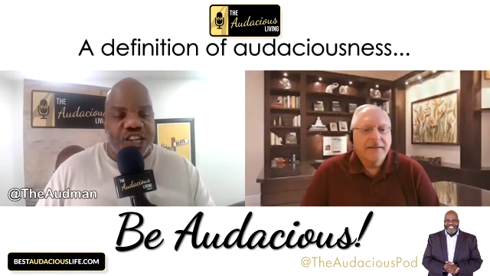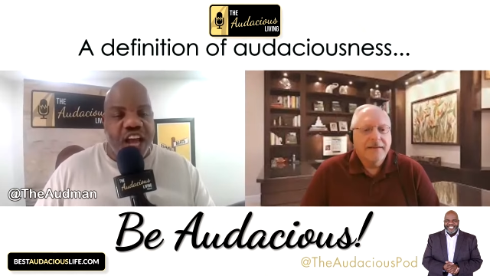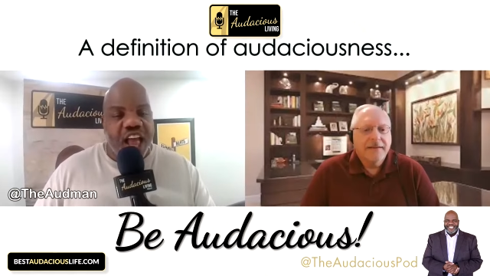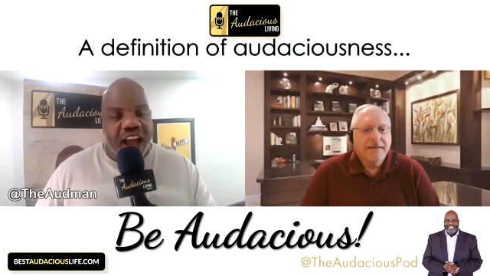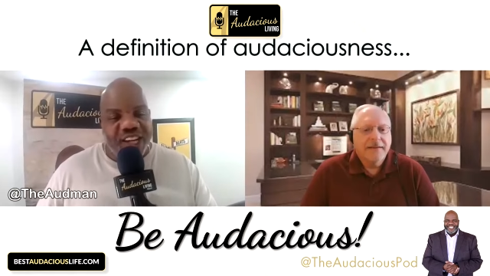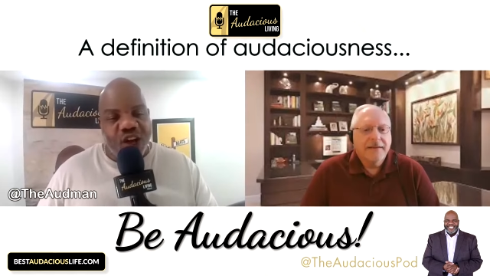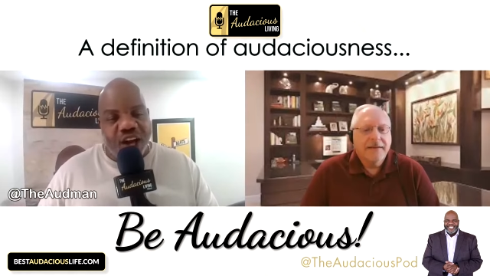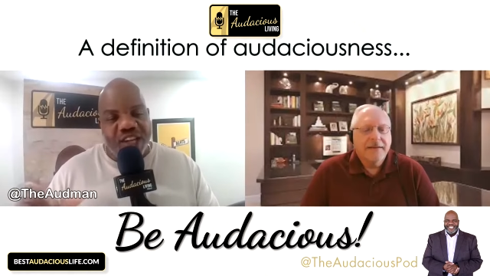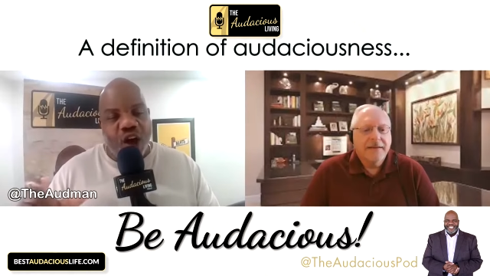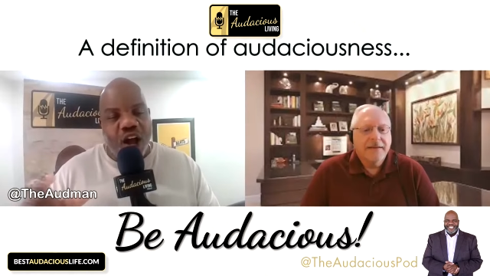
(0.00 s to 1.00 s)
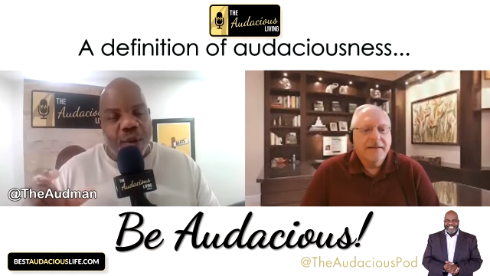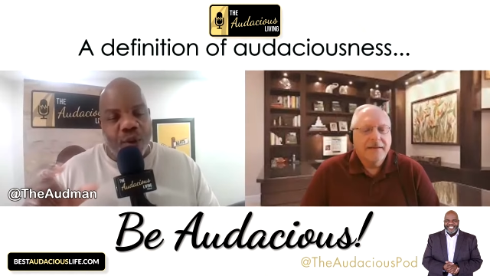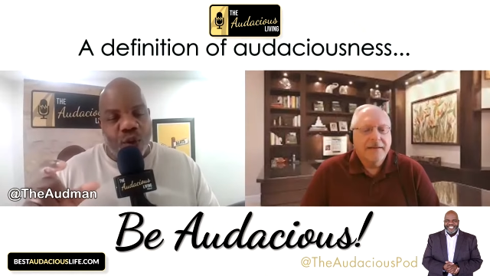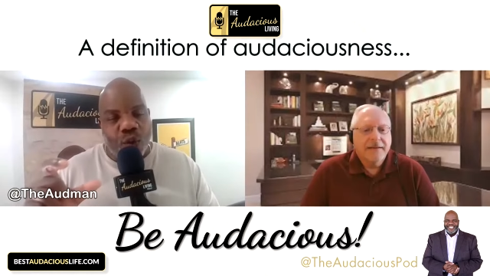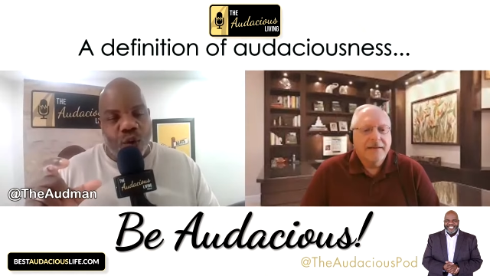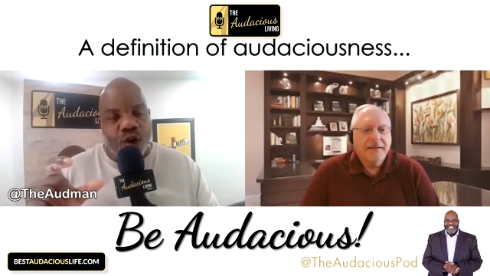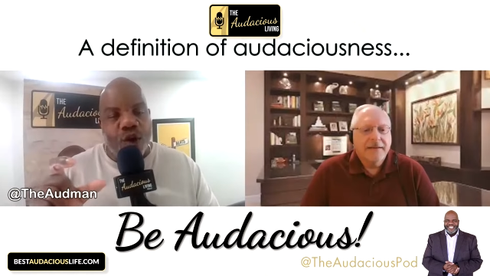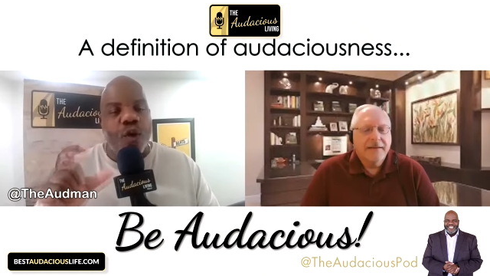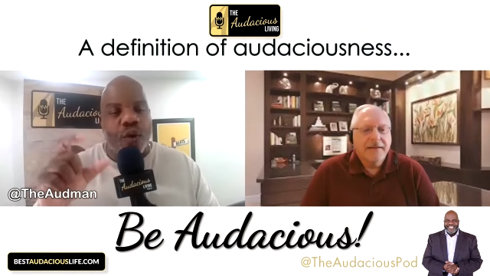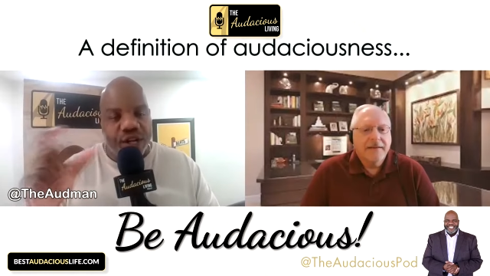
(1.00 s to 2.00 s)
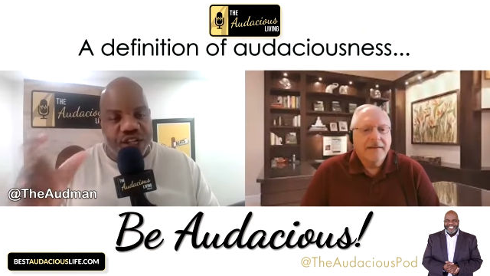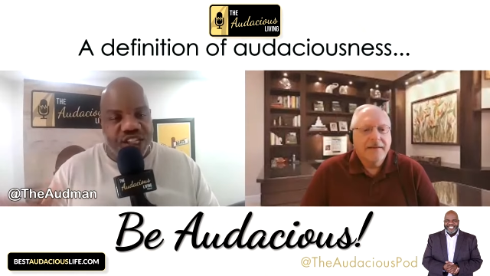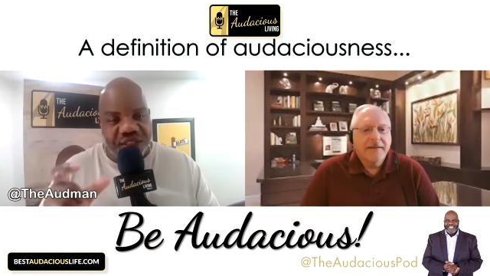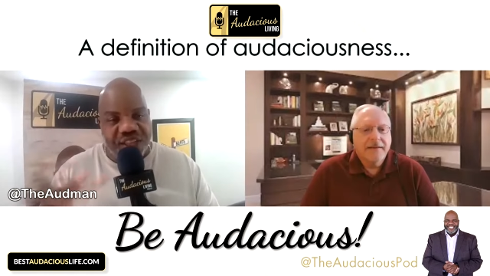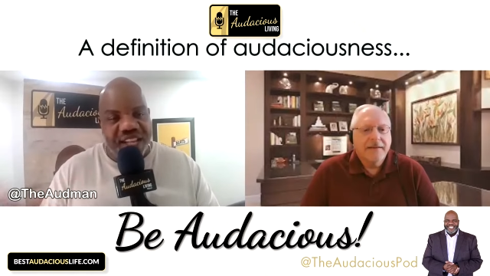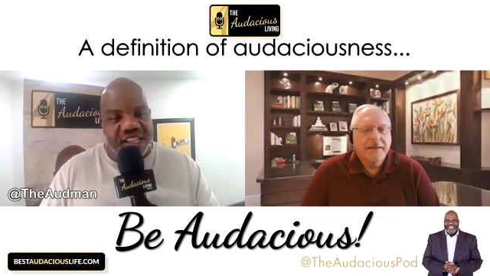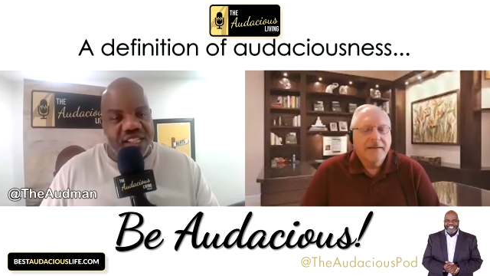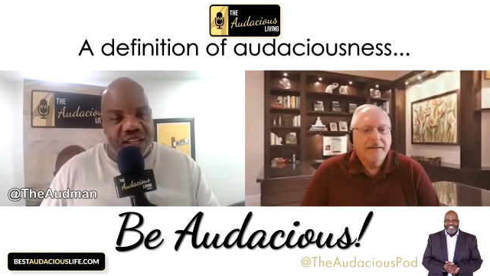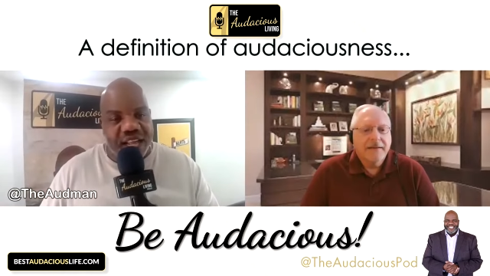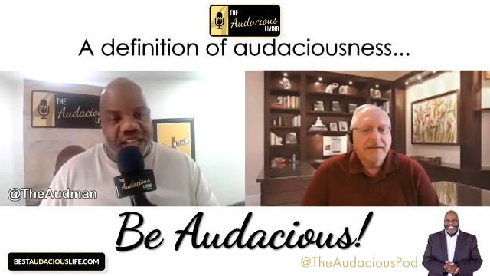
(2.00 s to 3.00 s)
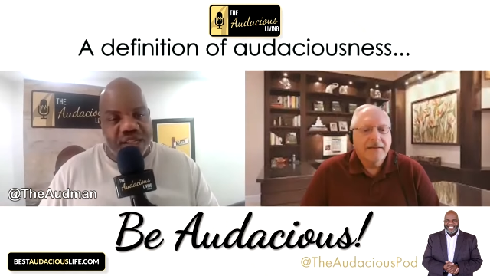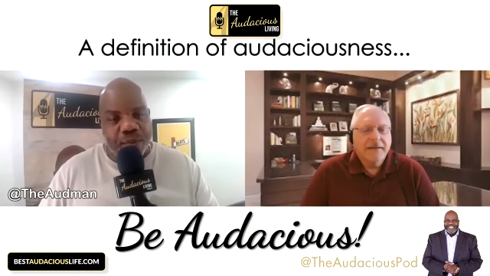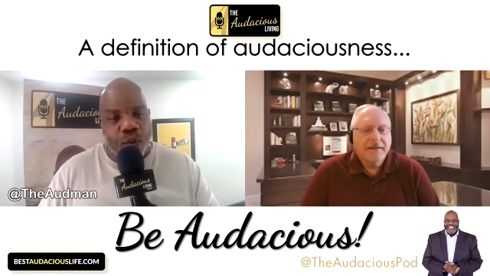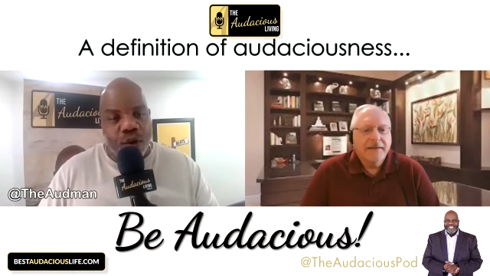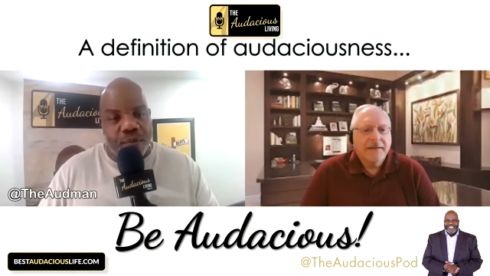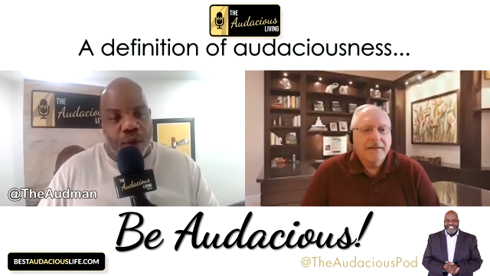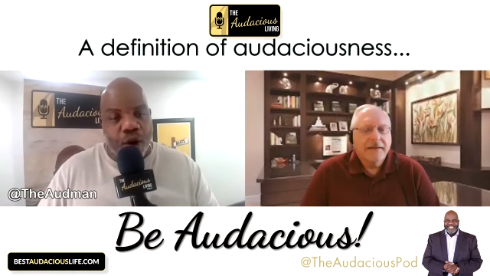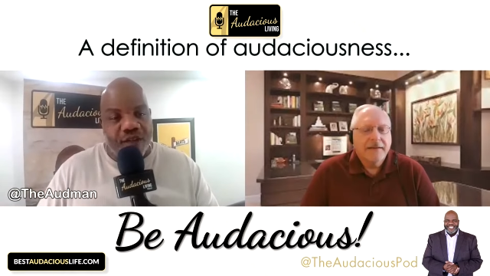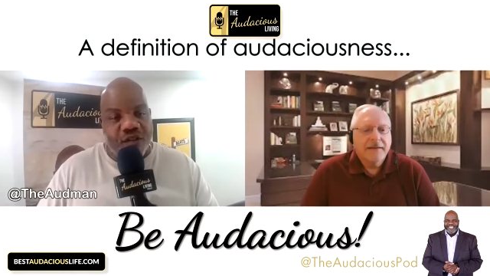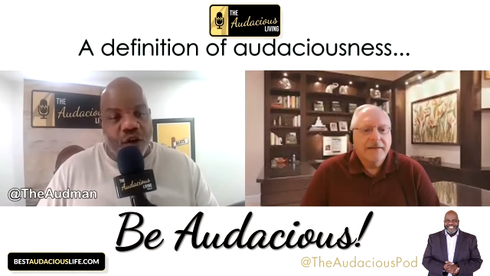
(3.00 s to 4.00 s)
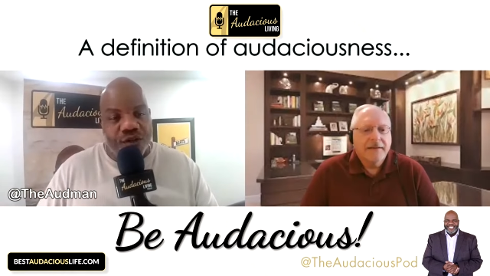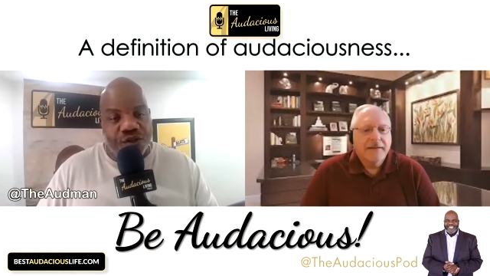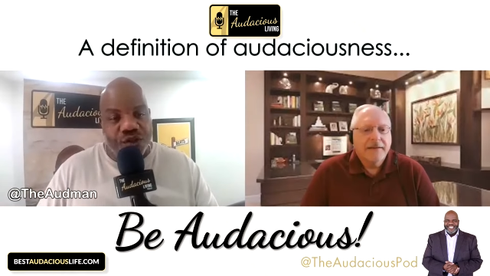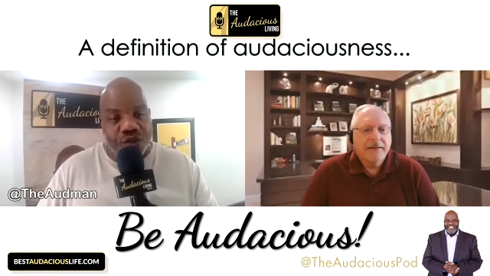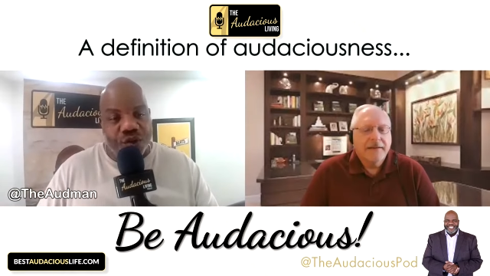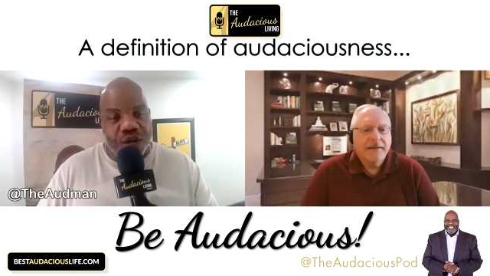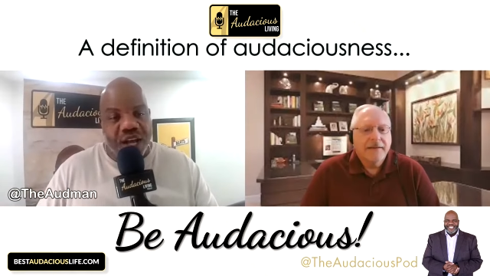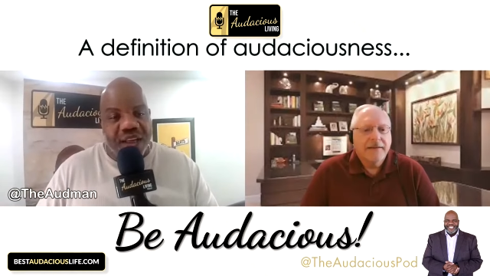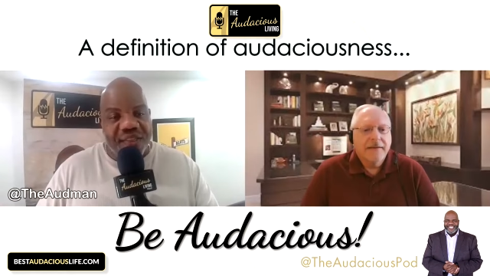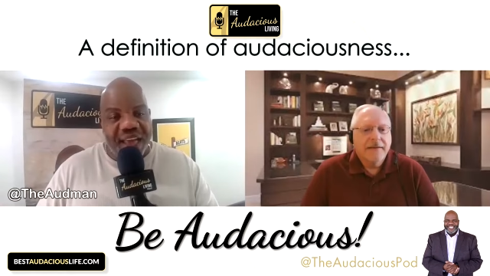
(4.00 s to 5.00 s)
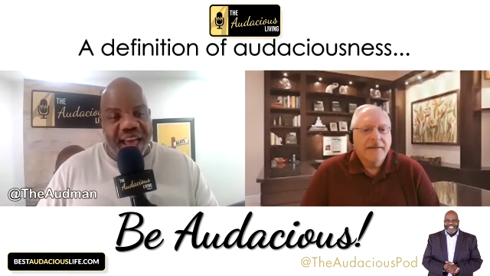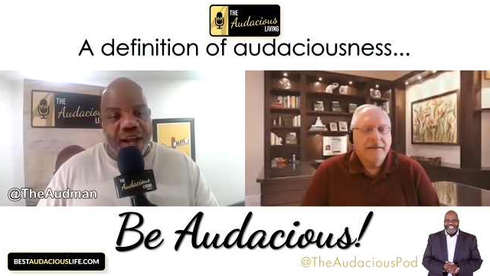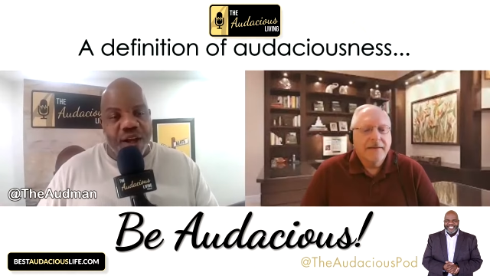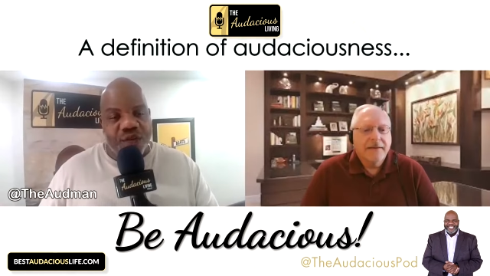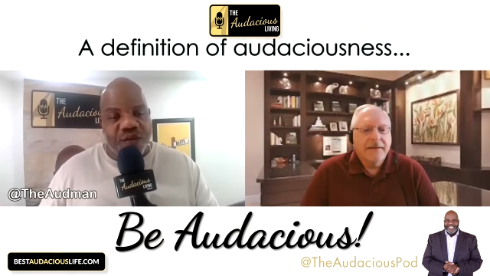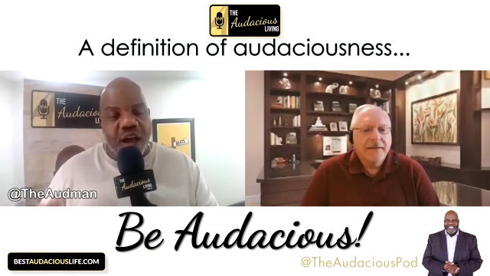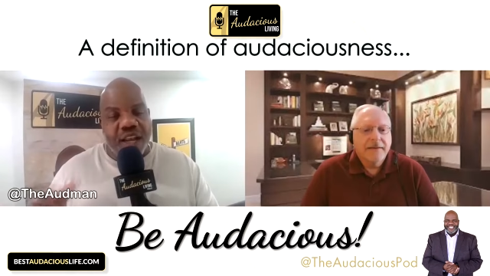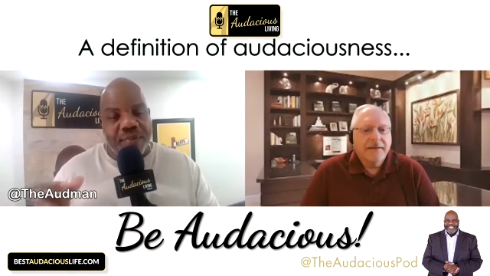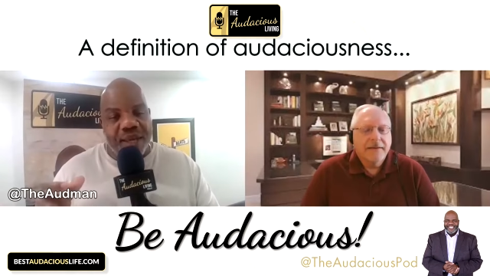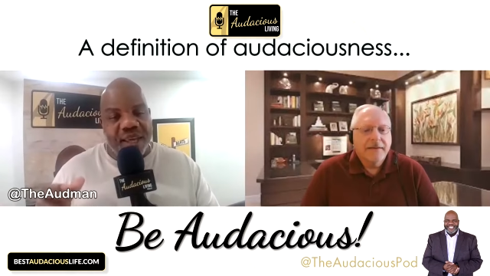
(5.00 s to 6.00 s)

Speaker 1: and I talk I talk about the word courage because I think that's an, that's an important part of all this too. That you've got to be